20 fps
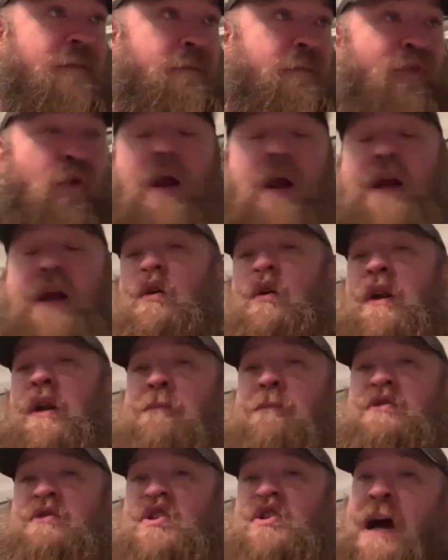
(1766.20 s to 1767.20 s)
before I know it,
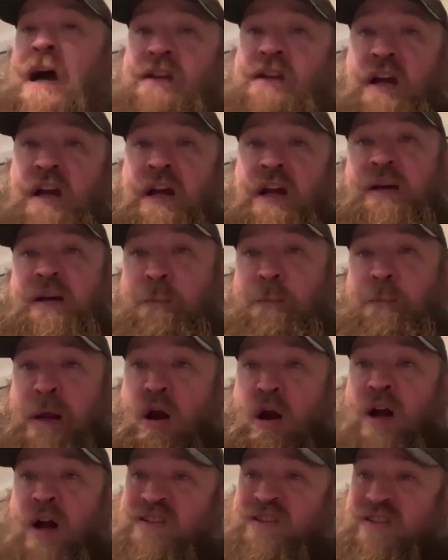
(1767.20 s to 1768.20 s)
I'm shotgunning a
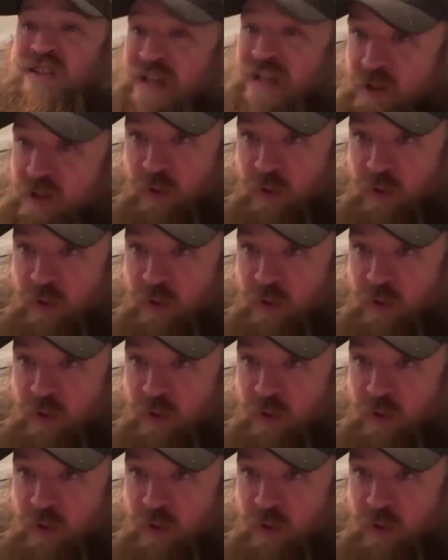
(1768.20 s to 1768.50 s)
beer on stage